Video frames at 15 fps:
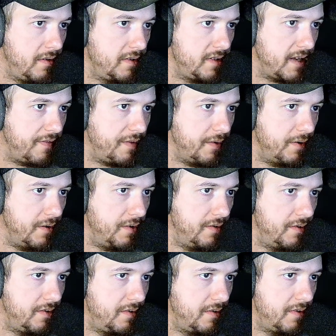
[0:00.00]
10 food
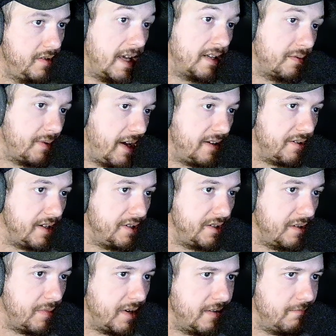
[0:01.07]
takes away
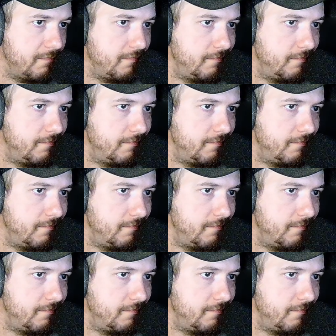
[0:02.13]
hydration, but